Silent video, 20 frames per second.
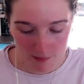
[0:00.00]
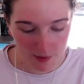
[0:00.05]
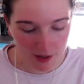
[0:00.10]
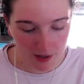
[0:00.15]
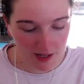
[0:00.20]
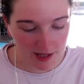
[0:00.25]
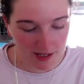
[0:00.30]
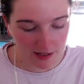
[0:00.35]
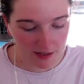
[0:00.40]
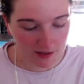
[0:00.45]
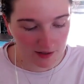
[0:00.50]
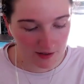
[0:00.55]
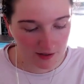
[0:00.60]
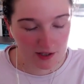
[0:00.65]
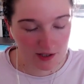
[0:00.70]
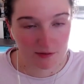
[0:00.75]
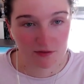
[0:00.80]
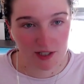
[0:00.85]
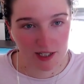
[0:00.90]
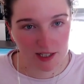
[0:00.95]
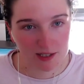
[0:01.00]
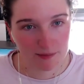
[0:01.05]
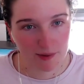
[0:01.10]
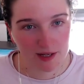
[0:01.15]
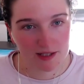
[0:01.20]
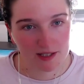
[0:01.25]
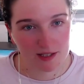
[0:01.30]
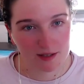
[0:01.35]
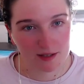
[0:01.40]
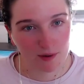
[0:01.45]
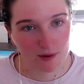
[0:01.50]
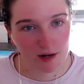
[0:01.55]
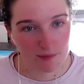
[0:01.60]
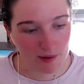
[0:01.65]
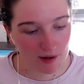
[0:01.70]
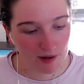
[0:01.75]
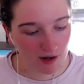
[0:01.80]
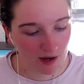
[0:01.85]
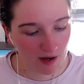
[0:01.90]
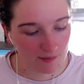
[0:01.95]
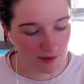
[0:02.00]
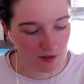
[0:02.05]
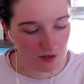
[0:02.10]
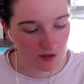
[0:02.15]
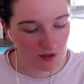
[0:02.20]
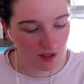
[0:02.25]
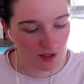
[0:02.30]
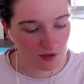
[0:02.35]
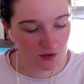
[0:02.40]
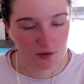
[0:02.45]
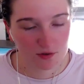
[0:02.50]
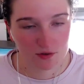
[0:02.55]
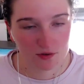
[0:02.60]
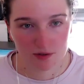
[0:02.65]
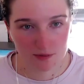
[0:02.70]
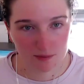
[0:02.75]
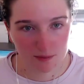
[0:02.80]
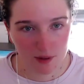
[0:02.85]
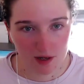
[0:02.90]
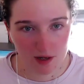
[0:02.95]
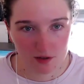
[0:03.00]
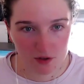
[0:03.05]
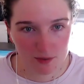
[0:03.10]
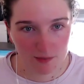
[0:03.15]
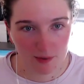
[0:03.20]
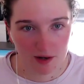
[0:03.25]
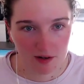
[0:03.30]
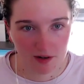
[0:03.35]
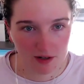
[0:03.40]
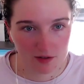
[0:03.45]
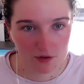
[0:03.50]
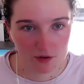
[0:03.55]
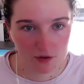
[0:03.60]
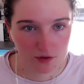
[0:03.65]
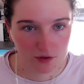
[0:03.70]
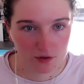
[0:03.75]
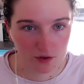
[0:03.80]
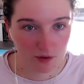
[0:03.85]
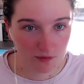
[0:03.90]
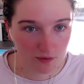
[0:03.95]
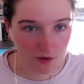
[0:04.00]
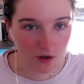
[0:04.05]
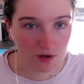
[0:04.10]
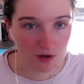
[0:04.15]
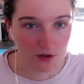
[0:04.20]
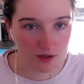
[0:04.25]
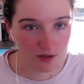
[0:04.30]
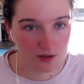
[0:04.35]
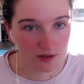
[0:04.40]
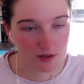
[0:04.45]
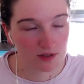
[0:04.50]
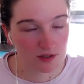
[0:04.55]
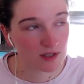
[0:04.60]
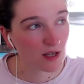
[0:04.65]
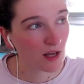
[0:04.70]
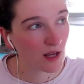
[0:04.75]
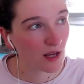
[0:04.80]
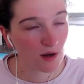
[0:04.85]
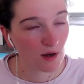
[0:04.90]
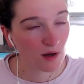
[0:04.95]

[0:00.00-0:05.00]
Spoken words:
But I think it really depends as well about how much initial sort of biology background you've got and